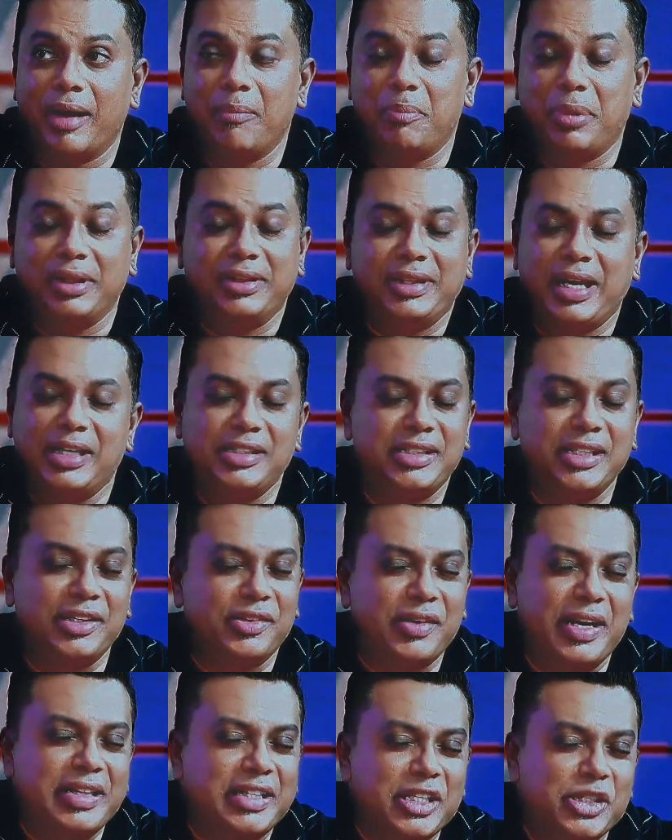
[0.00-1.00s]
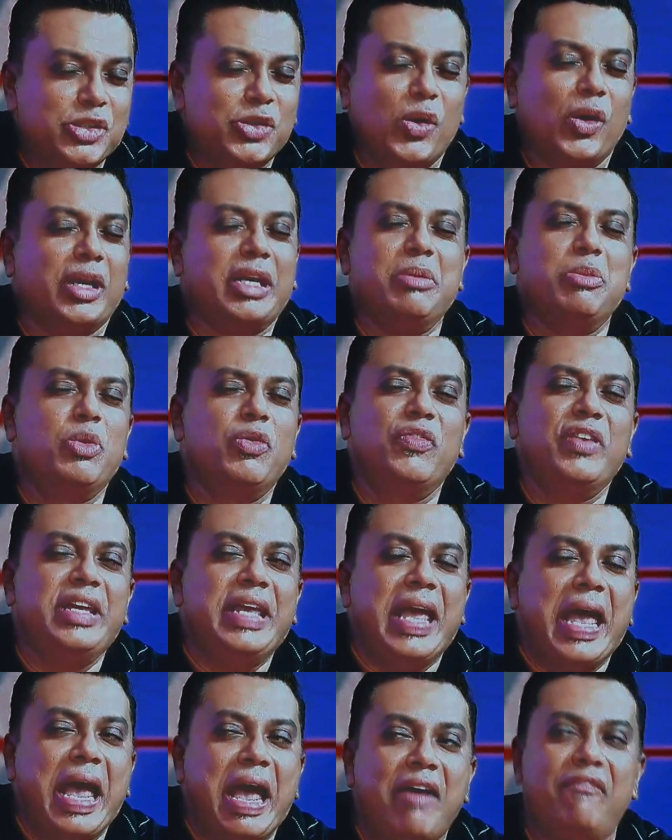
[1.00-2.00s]
Right? But that's the greatest Rocky
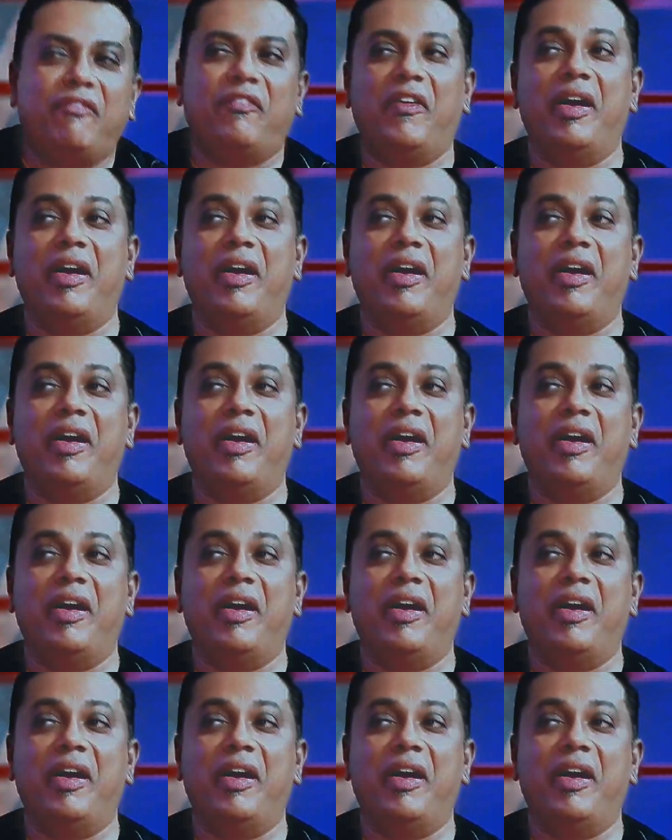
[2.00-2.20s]
movie